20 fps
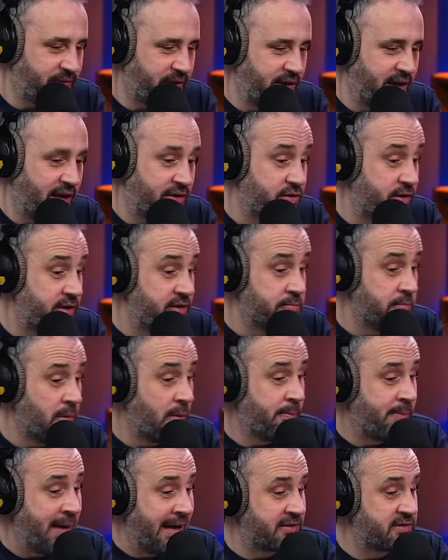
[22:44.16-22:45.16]
yeah, so his
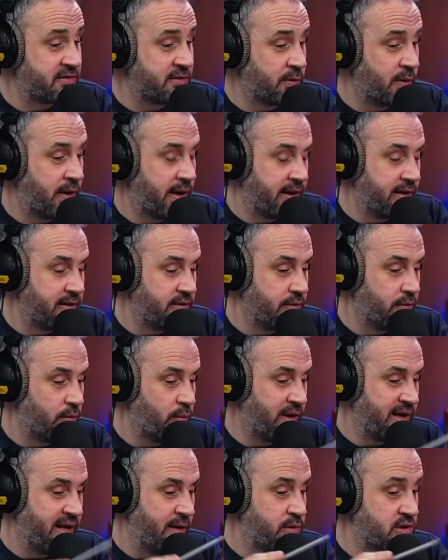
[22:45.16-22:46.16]
mum passed away
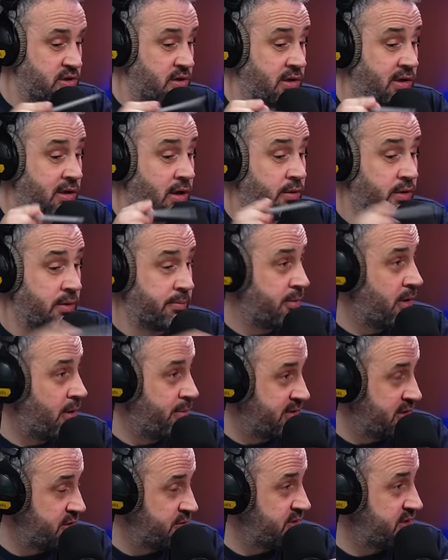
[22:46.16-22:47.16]
when he was on loan at
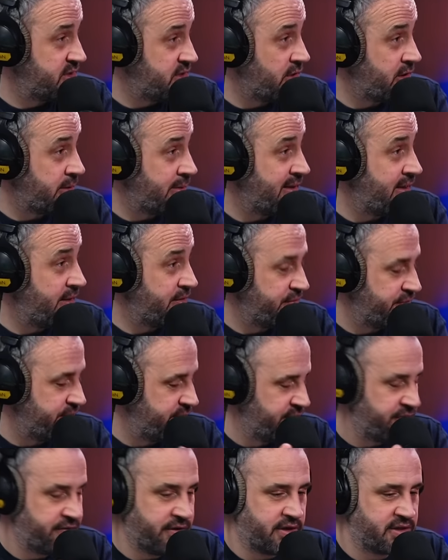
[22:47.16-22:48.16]
Bournemouth, as we were talking about there,
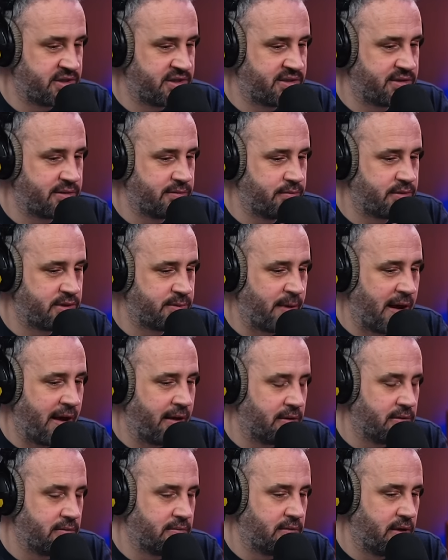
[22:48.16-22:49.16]
the first
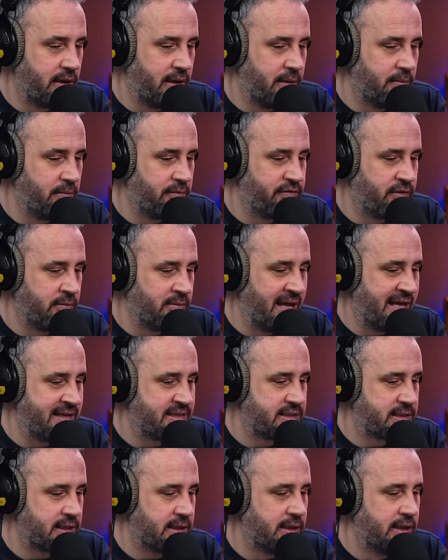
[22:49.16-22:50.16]
spell from
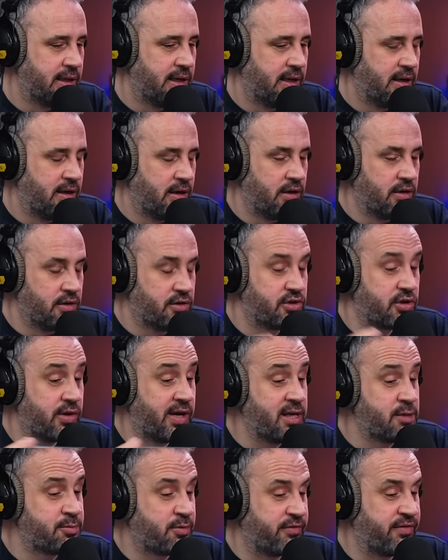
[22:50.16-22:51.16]
Leicester. So
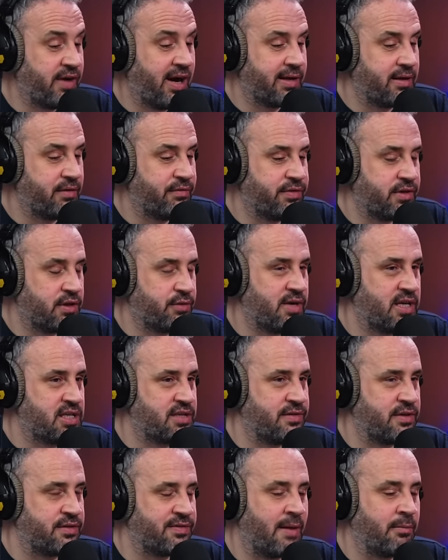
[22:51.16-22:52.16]
he's providing for the rest
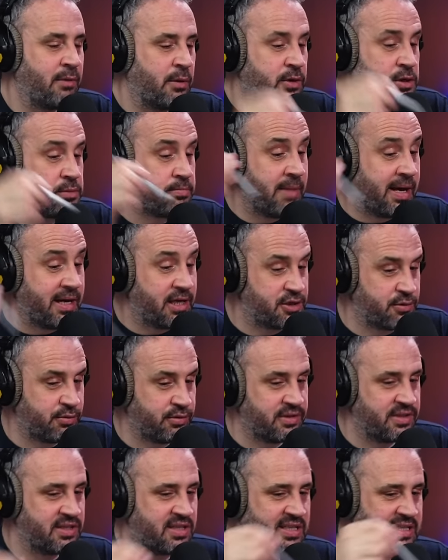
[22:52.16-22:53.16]
of his family, which makes you
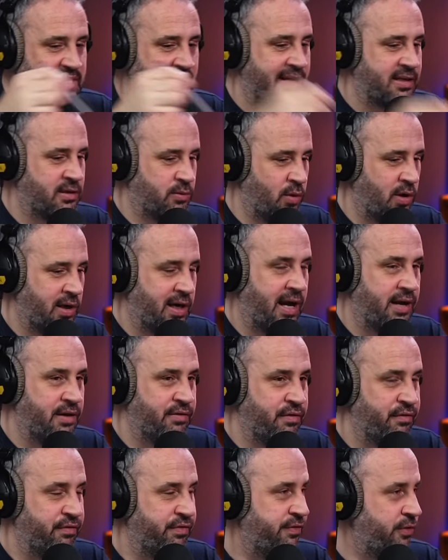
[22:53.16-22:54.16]
understand what kind
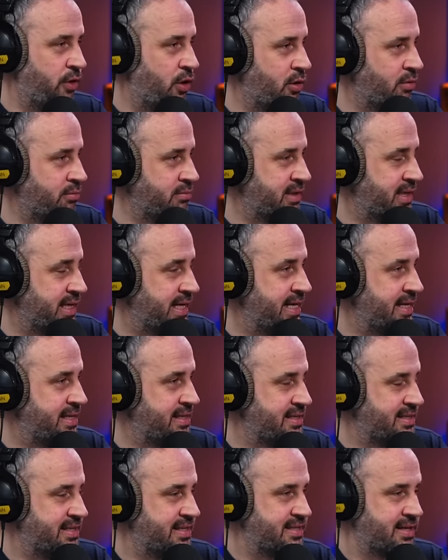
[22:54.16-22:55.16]
of informed
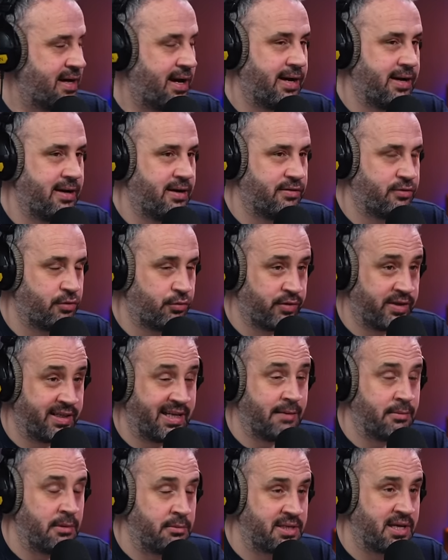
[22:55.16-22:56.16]
his desire to
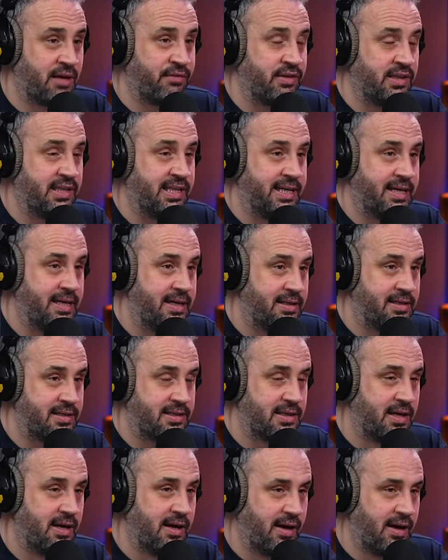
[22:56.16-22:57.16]
redeem himself at
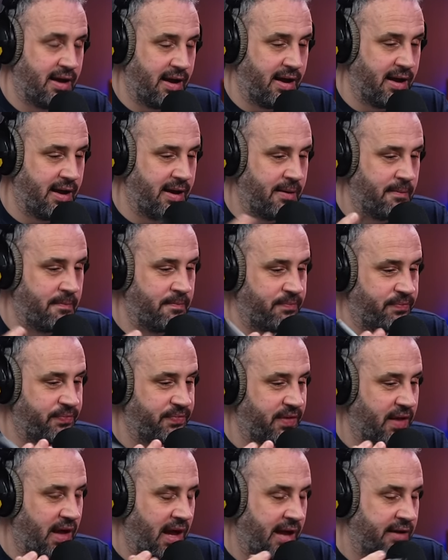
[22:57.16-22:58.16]
Leeds
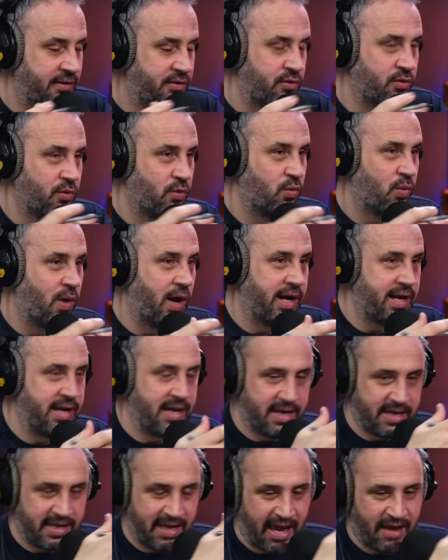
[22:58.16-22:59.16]
and why
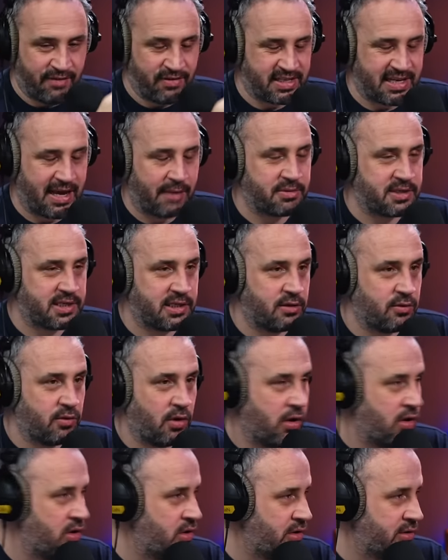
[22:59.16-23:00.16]
he gave his absolute
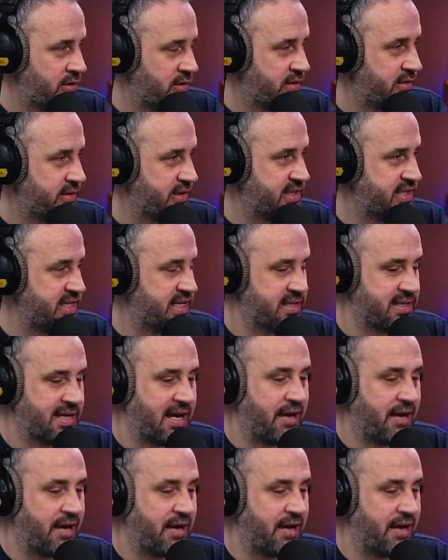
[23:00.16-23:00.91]
all the season